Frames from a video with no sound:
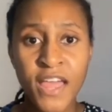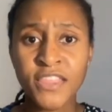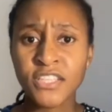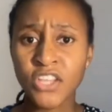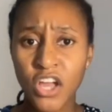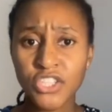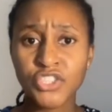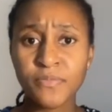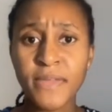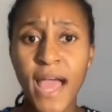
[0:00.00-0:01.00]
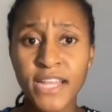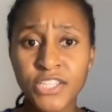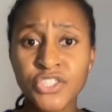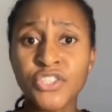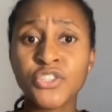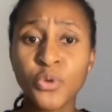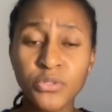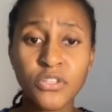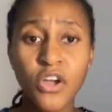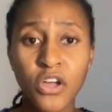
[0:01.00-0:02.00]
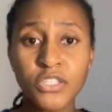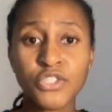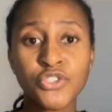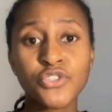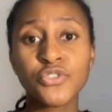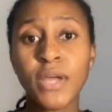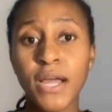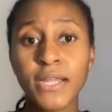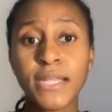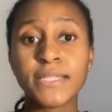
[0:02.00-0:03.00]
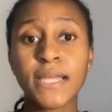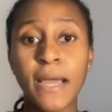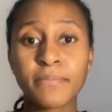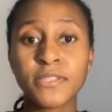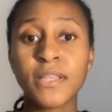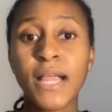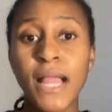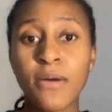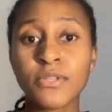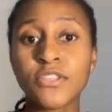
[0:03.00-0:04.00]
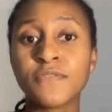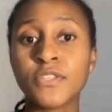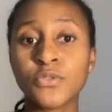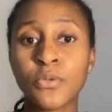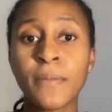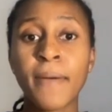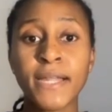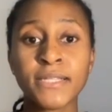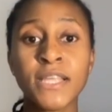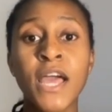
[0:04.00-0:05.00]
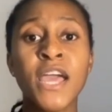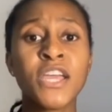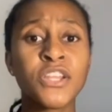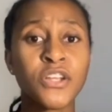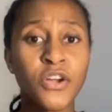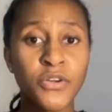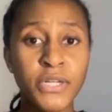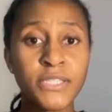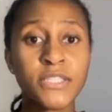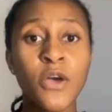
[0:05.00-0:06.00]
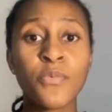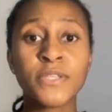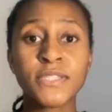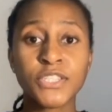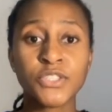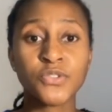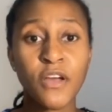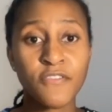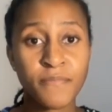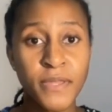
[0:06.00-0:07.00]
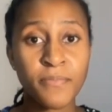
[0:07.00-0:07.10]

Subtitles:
This cost should be added to the total cost used to calculate the capital allowance of the solar panels in accordance with Section 12B,